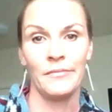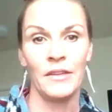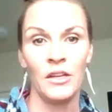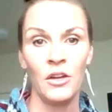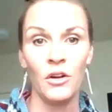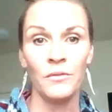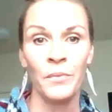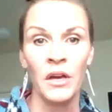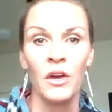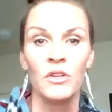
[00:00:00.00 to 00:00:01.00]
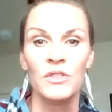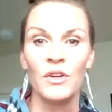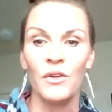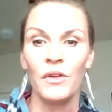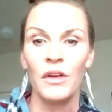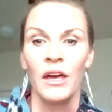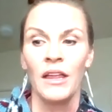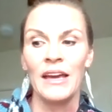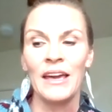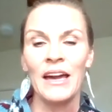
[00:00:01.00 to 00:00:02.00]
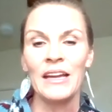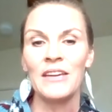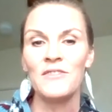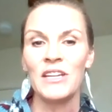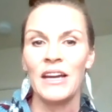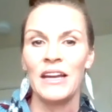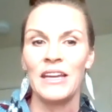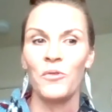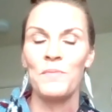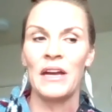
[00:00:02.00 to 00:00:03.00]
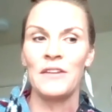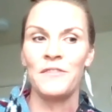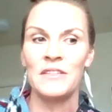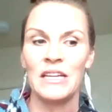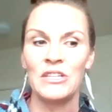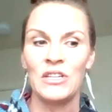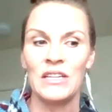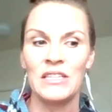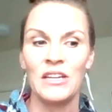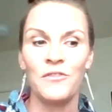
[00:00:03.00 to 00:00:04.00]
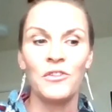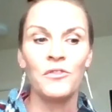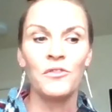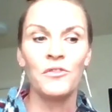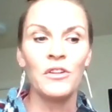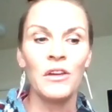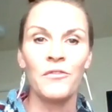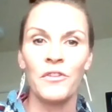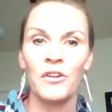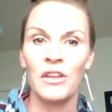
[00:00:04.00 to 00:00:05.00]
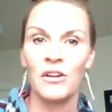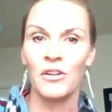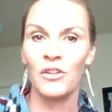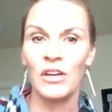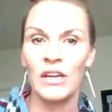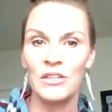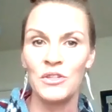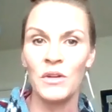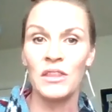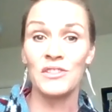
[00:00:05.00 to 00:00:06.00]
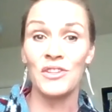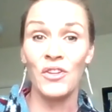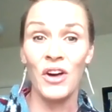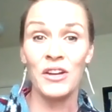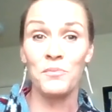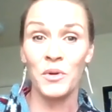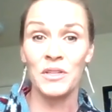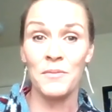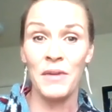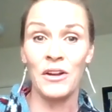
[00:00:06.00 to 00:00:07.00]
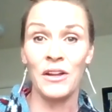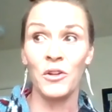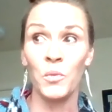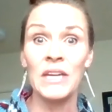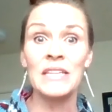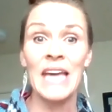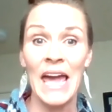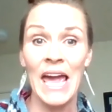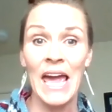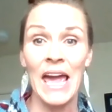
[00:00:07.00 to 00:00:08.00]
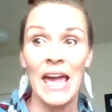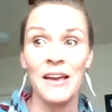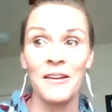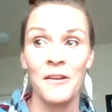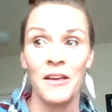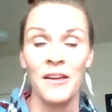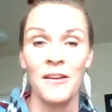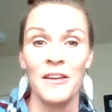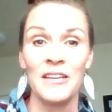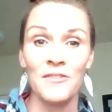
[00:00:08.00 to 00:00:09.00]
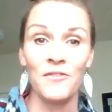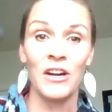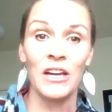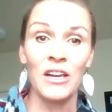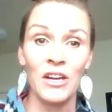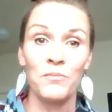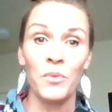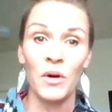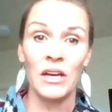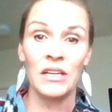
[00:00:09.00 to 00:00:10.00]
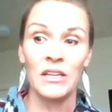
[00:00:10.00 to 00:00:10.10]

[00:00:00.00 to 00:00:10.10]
You know, so that kind of gives you an idea what manifestation is. And if you really further look into it, there's a lot of books about it. Louise Hay is a very good book.